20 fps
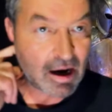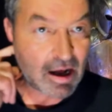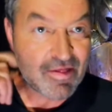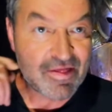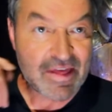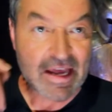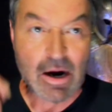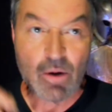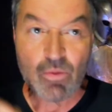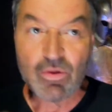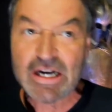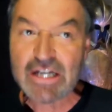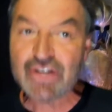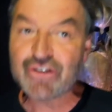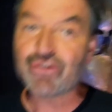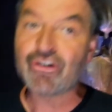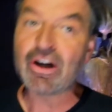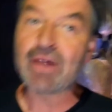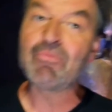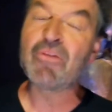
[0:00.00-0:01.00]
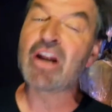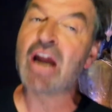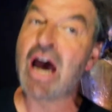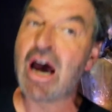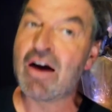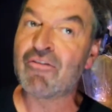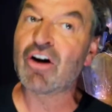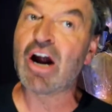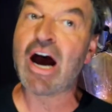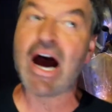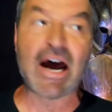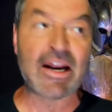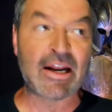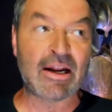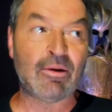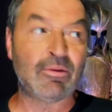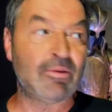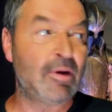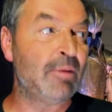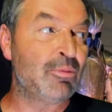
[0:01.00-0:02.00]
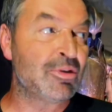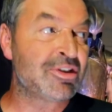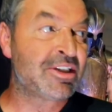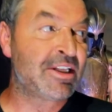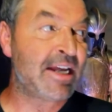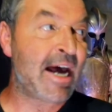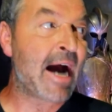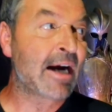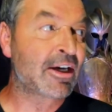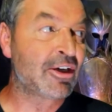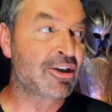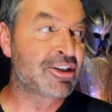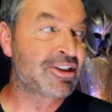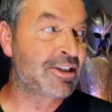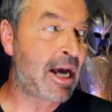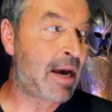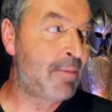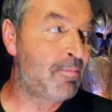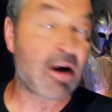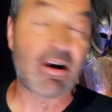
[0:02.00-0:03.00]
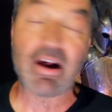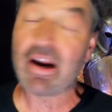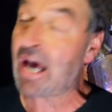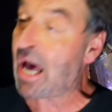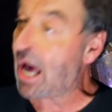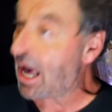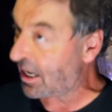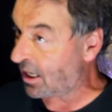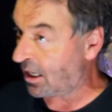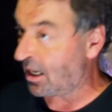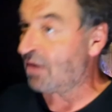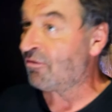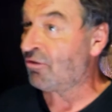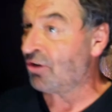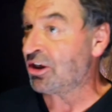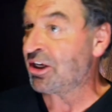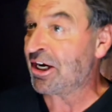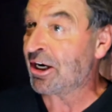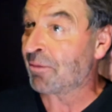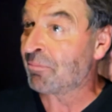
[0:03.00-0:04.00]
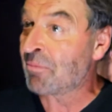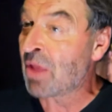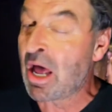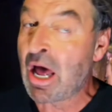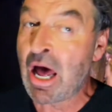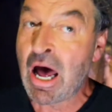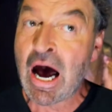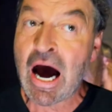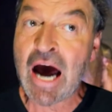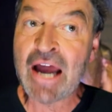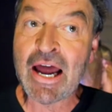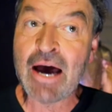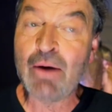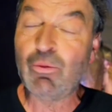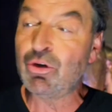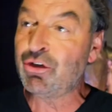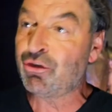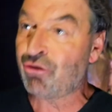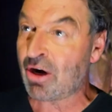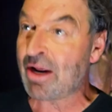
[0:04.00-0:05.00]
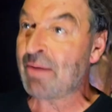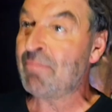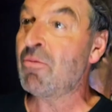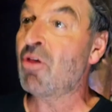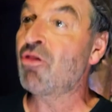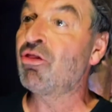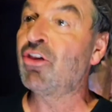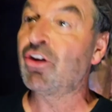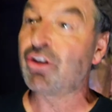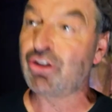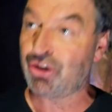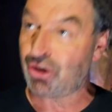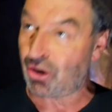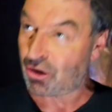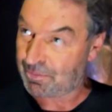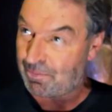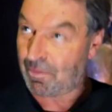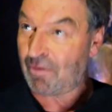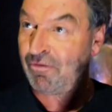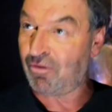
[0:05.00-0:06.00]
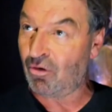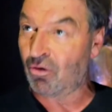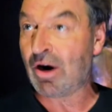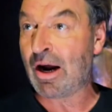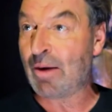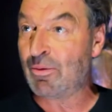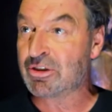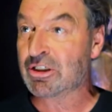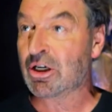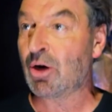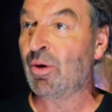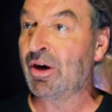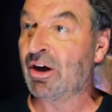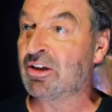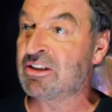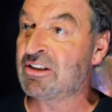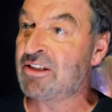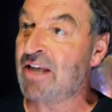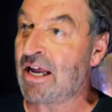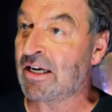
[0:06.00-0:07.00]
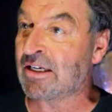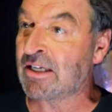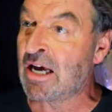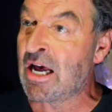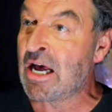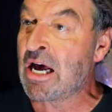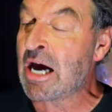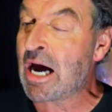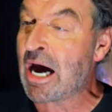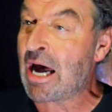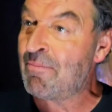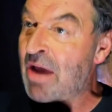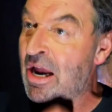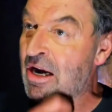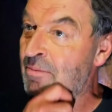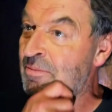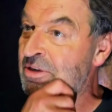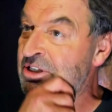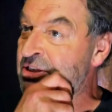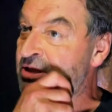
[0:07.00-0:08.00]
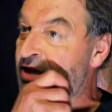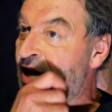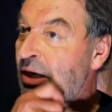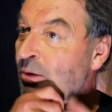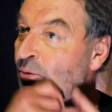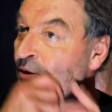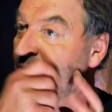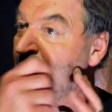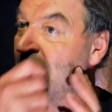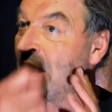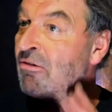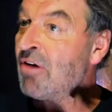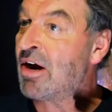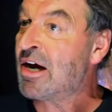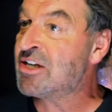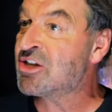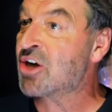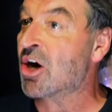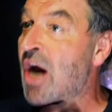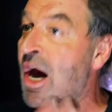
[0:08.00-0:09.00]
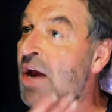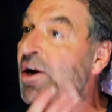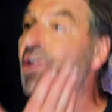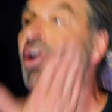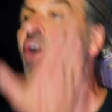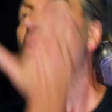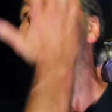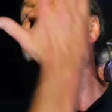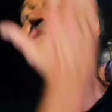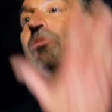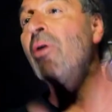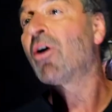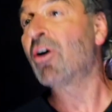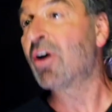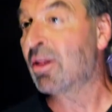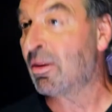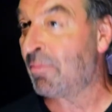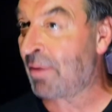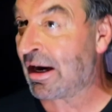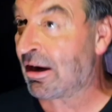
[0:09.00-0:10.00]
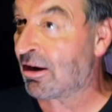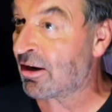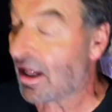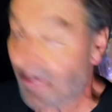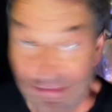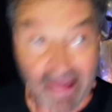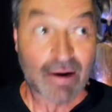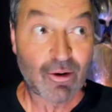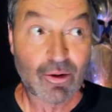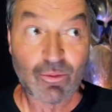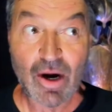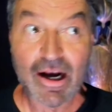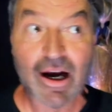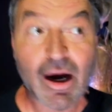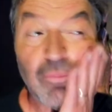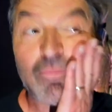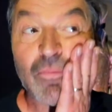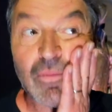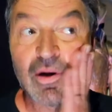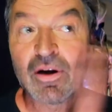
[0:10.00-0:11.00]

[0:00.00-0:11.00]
The only dream that I ever had, it was the actor's nightmare, and I had it every year. And I would dream that just before I was going on set, I made a mistake with my razor and lost a part of the beard. And then I would wake up,